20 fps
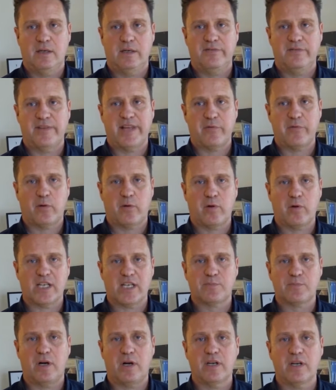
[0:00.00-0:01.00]
That requires
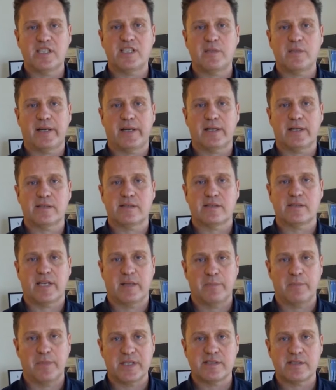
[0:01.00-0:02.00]
policymakers and
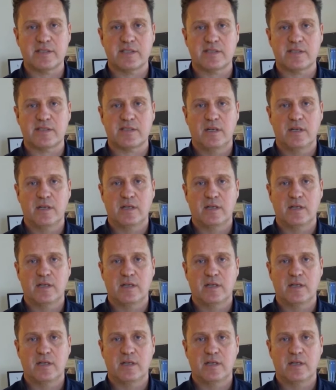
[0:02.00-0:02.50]
business